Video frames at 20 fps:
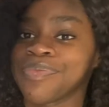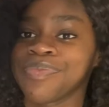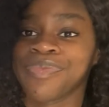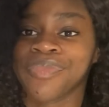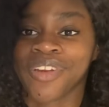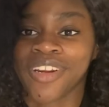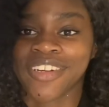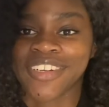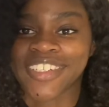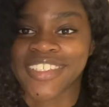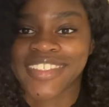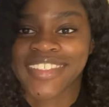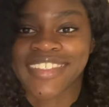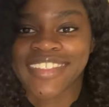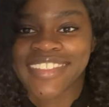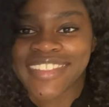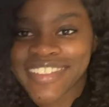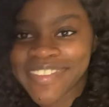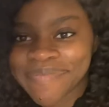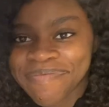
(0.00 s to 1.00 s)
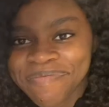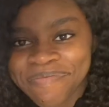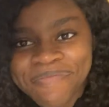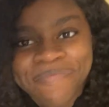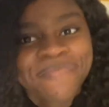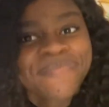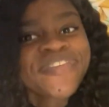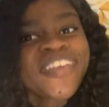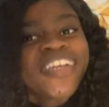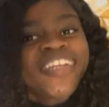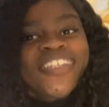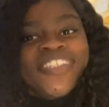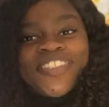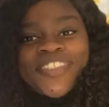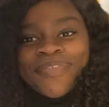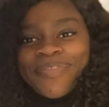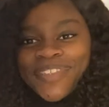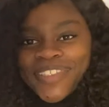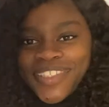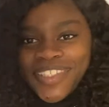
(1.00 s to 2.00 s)
progress in
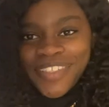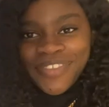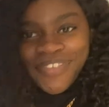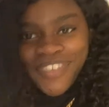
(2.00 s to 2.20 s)
shipping stuff